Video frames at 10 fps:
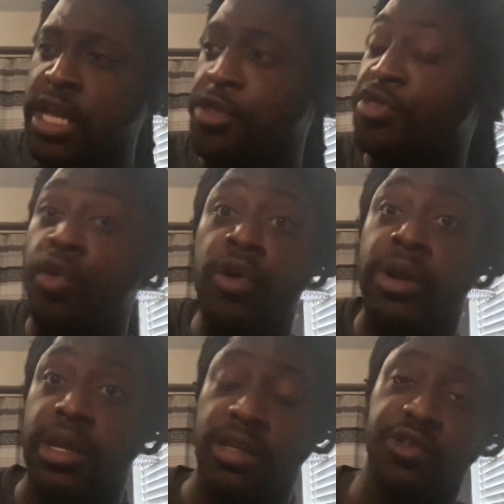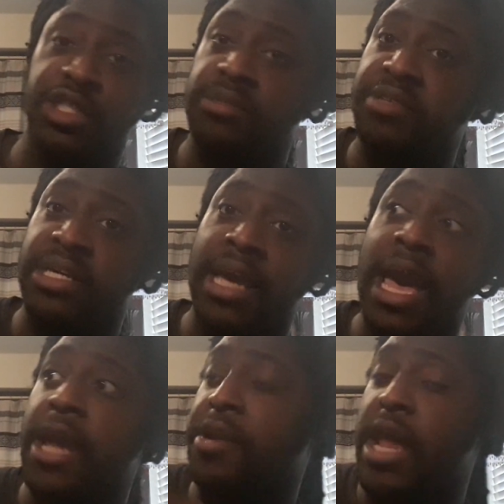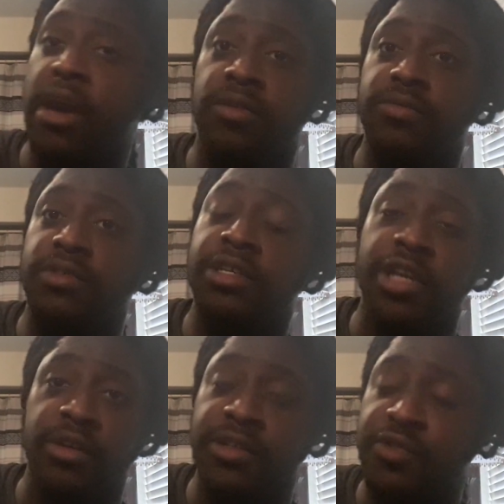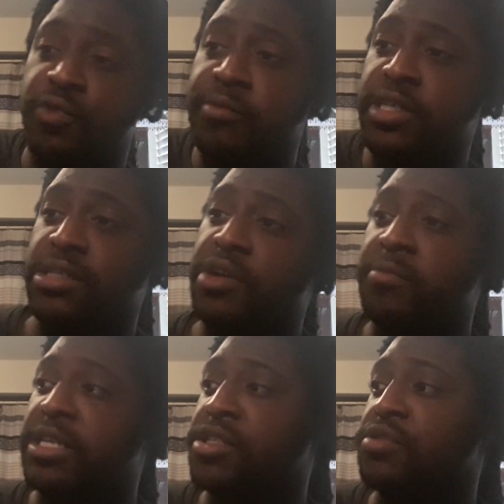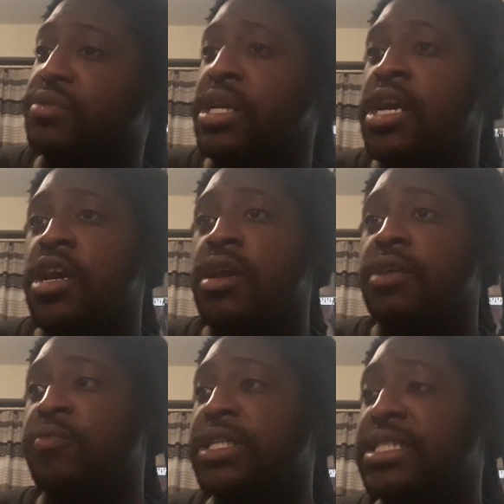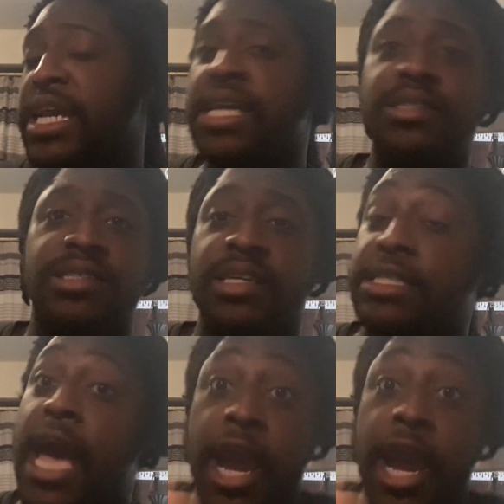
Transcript: Thor used to be a guy. Now, he's a woman. So I'm like, dude, we changed things.